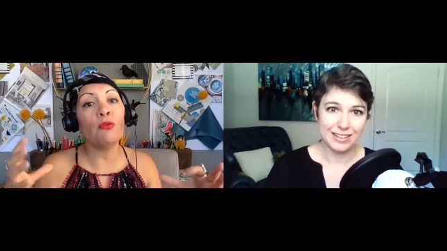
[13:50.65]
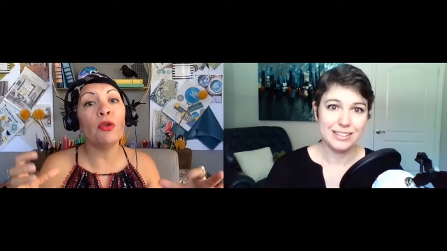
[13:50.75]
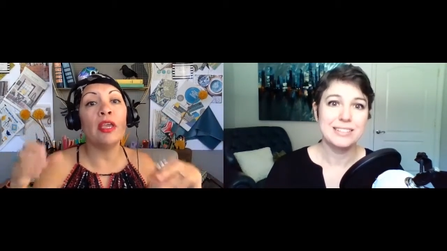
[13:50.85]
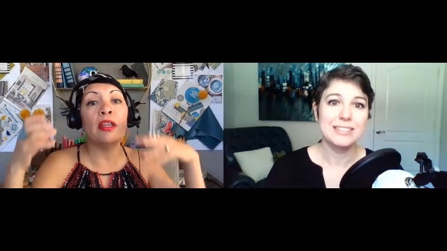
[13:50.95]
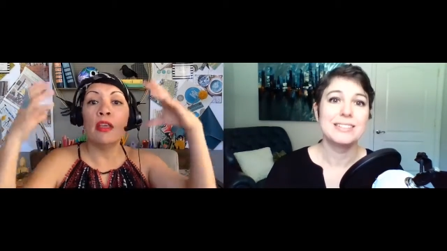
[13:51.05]

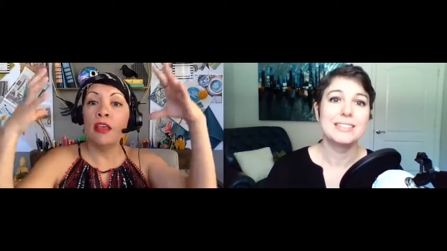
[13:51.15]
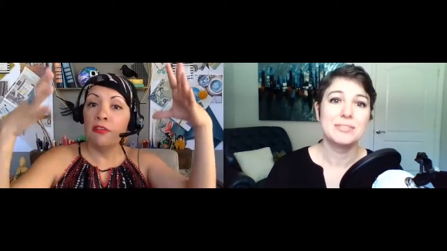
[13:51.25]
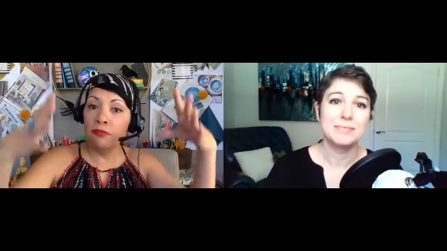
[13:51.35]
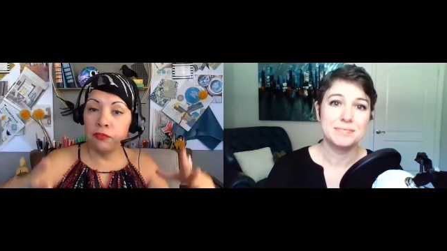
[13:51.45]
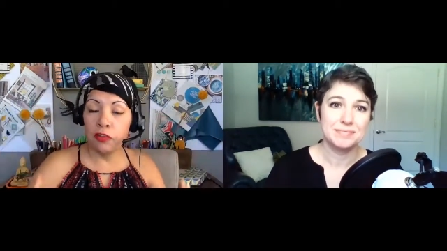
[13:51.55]
Speaker 1: it,
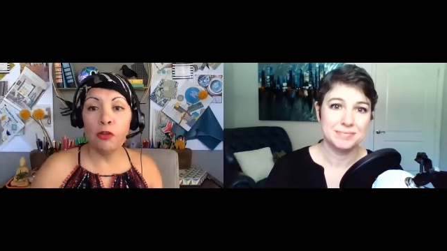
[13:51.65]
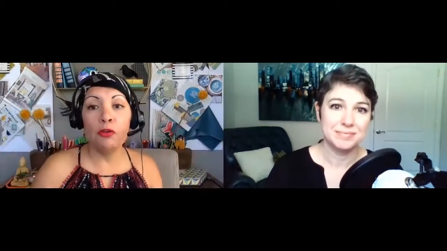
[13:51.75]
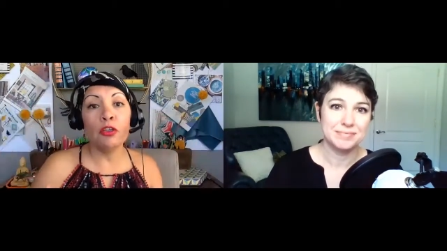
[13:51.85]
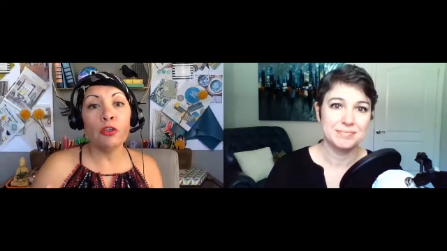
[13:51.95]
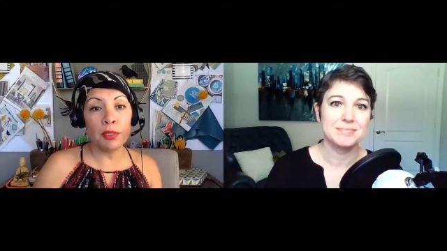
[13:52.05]
float
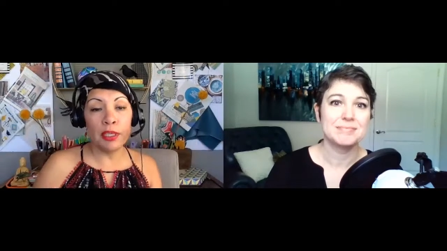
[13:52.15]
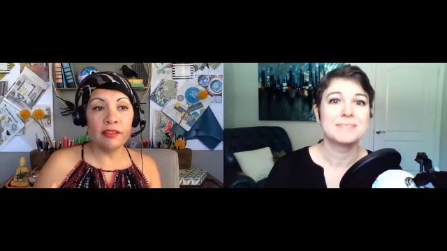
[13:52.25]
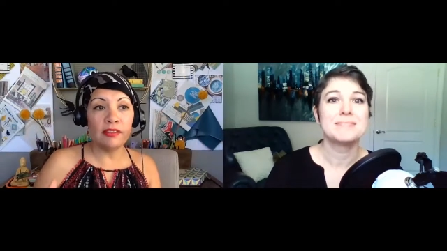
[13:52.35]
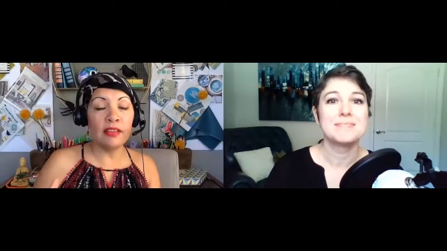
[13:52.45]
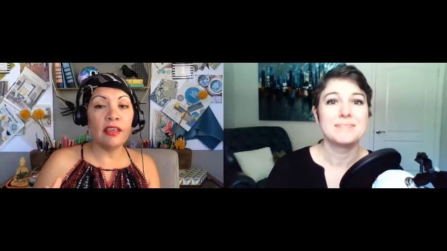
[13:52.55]
your
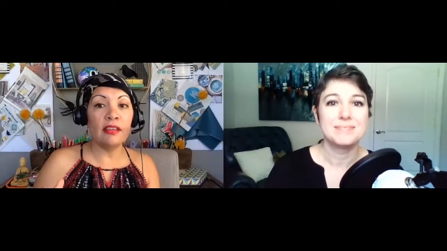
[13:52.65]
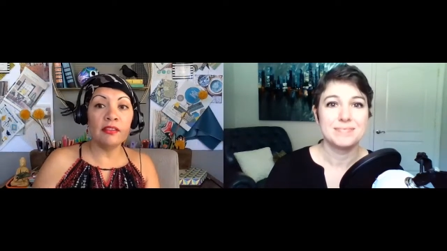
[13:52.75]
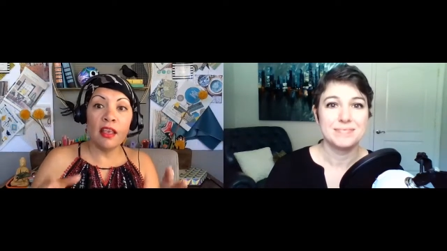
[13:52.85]
pieces,